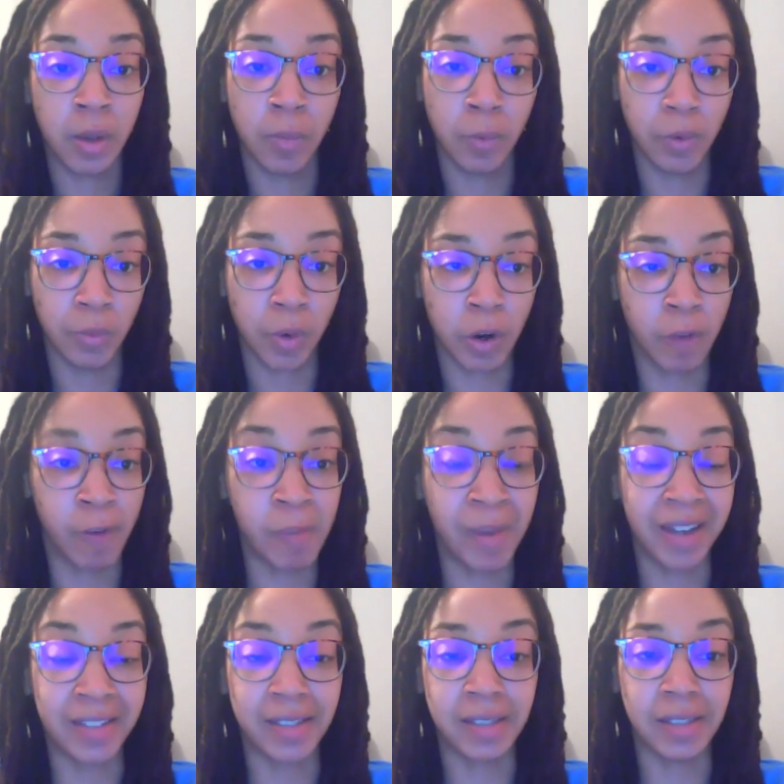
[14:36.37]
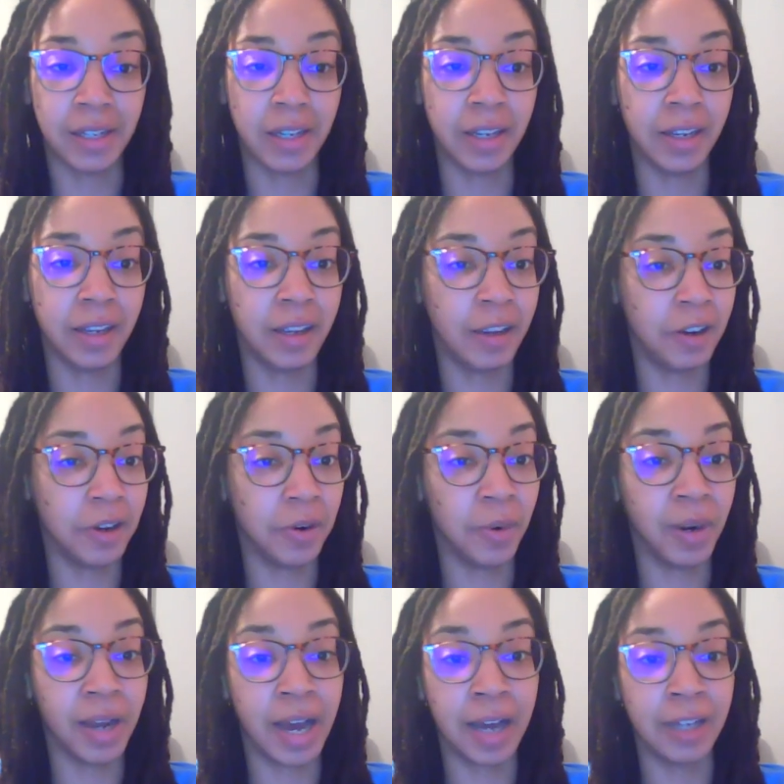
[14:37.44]
Was wondering if we might see,
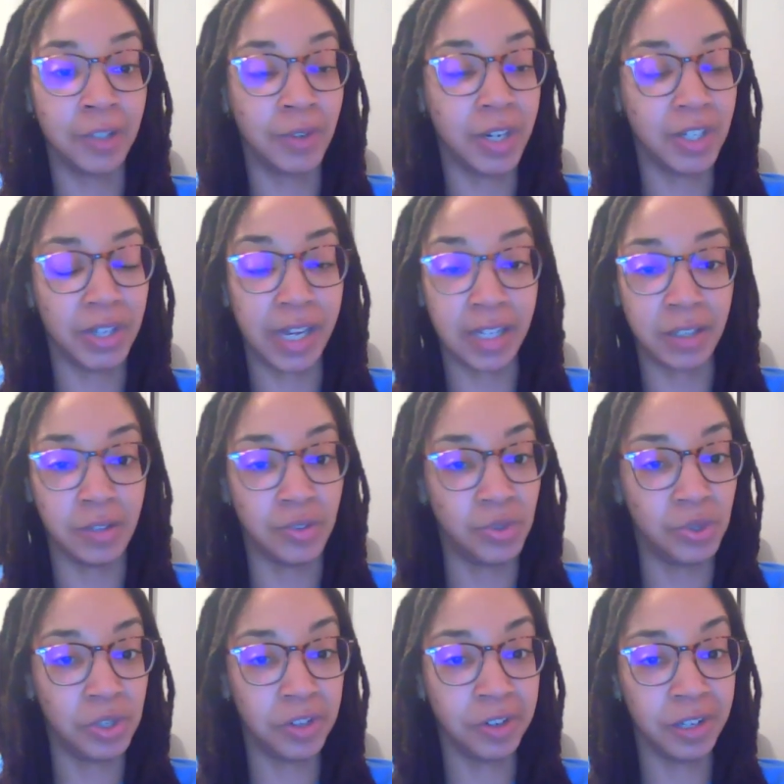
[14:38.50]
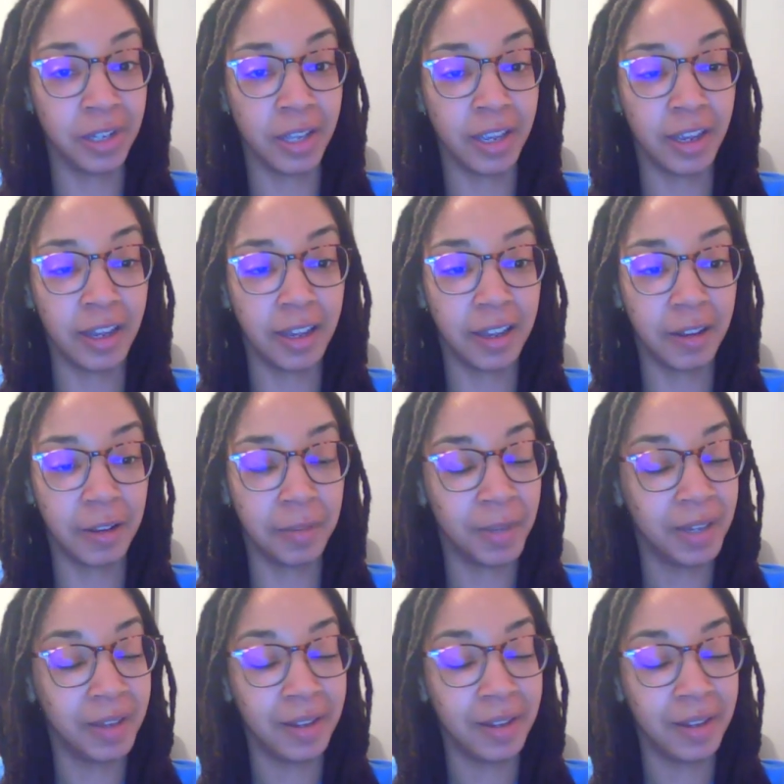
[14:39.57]
an Andre Jackson Jr. in the game.